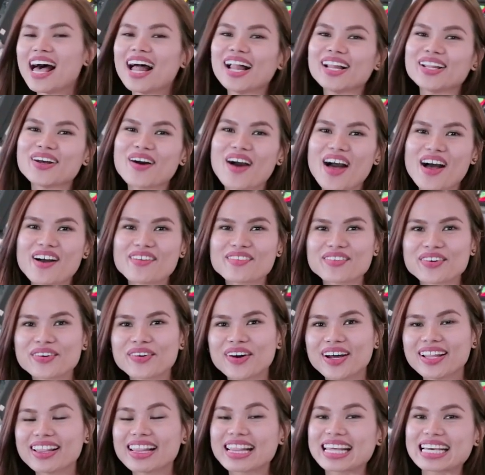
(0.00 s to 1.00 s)
Hello
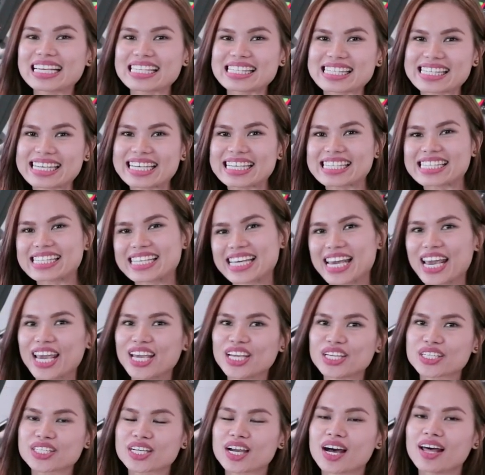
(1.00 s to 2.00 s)
everyone, this is
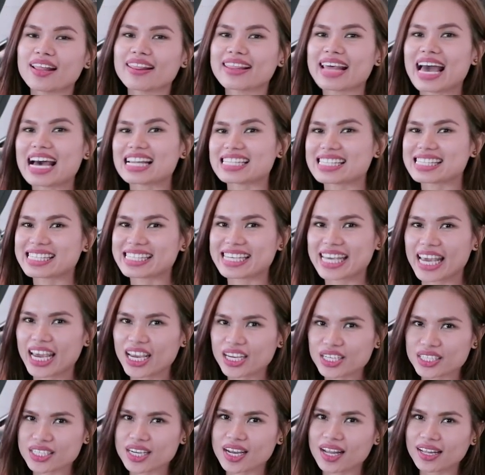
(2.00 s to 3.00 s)
Keziah. That's
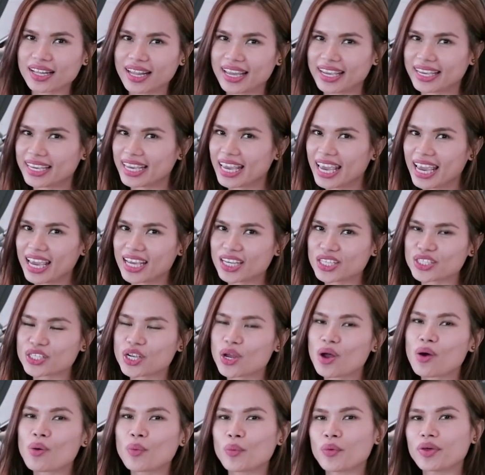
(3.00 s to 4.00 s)
Keziah like
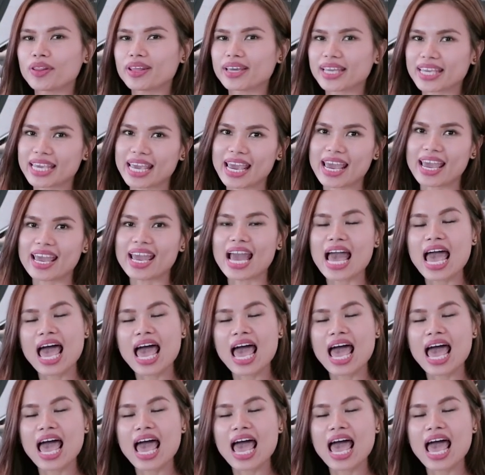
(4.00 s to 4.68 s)
Asia with a K.